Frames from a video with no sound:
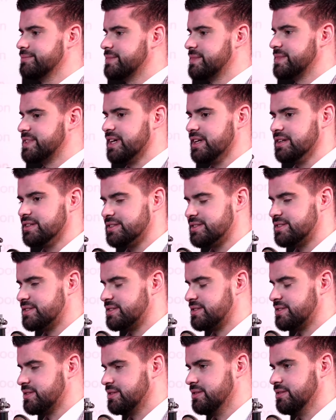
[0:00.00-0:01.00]
tell
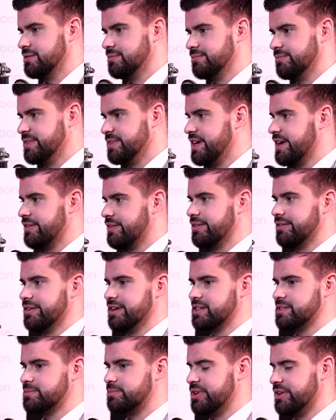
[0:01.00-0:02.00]
us their
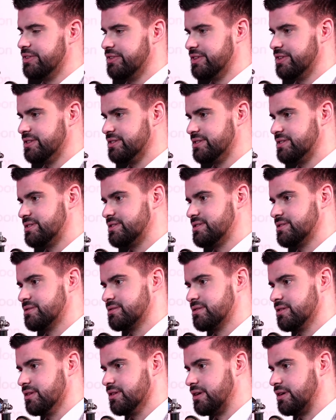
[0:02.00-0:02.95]
experience,